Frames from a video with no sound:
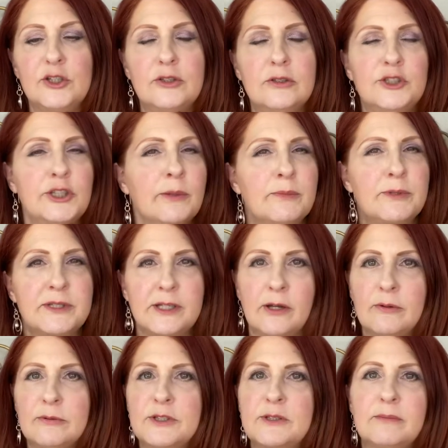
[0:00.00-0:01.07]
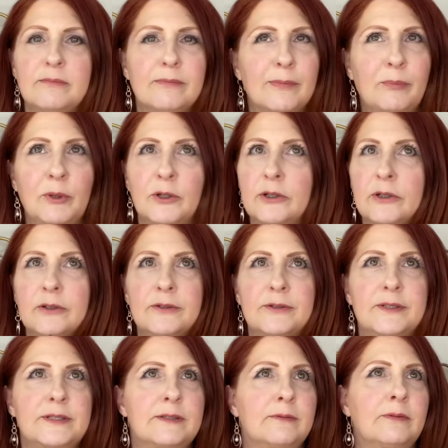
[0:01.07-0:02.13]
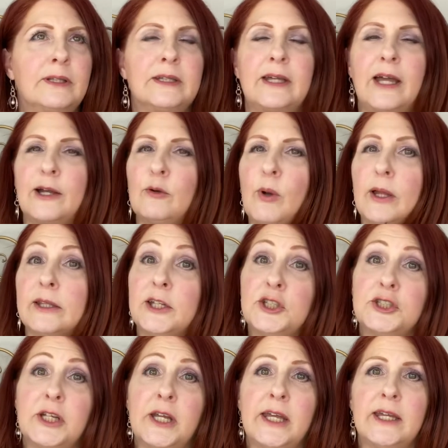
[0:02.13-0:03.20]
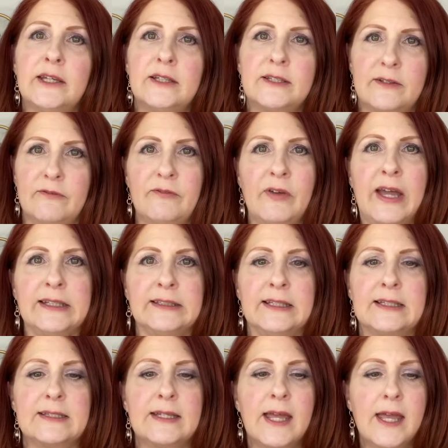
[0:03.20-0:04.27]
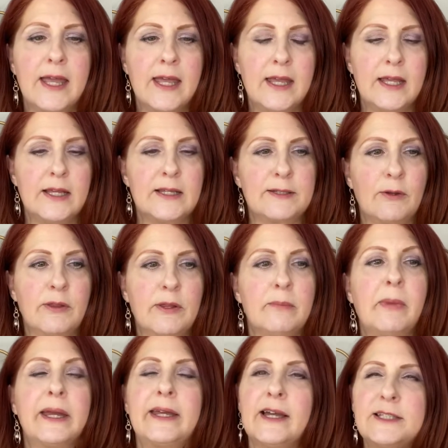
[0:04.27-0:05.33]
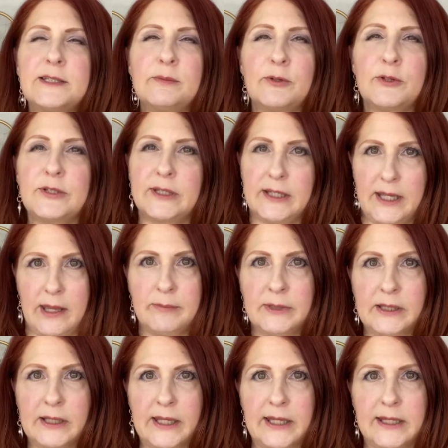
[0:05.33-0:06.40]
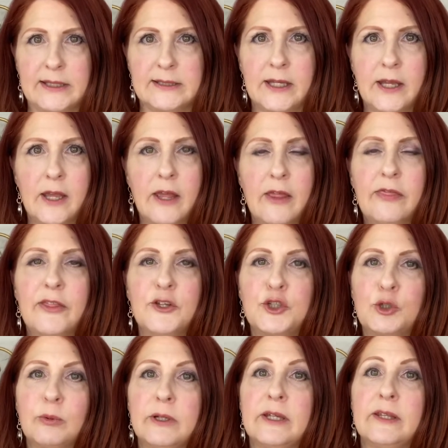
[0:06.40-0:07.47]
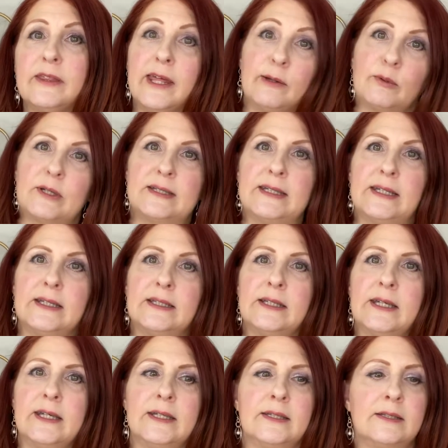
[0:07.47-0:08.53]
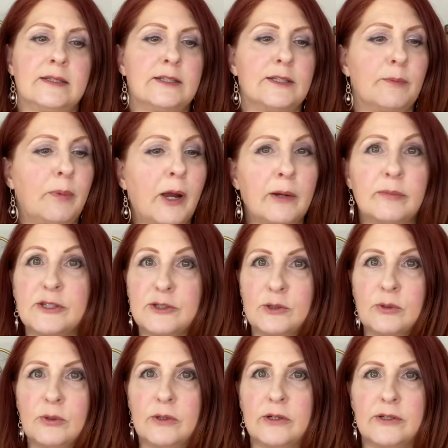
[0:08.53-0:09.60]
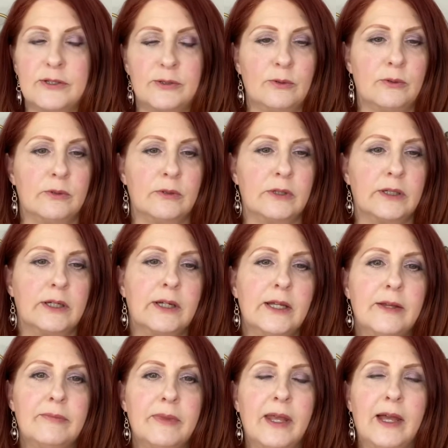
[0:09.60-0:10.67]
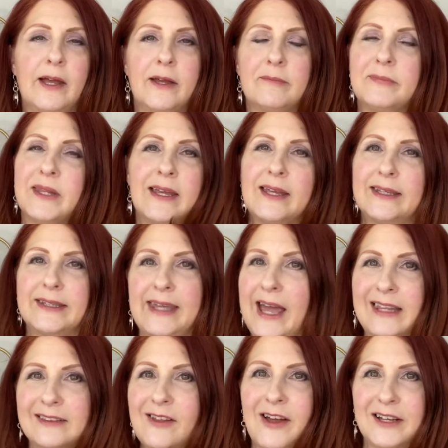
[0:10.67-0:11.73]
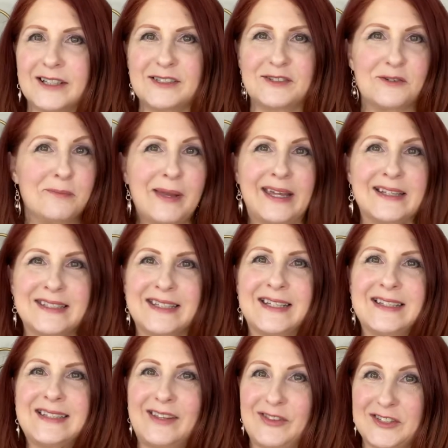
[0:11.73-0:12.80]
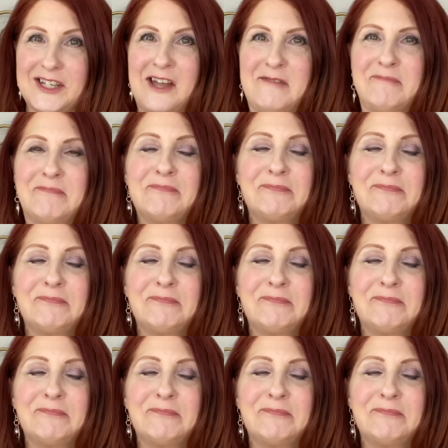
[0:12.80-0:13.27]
gemstones, pearls, really high quality chains and findings, so that my customers could emulate the jewelry they were seeing in department stores or catalogs or magazines at the time.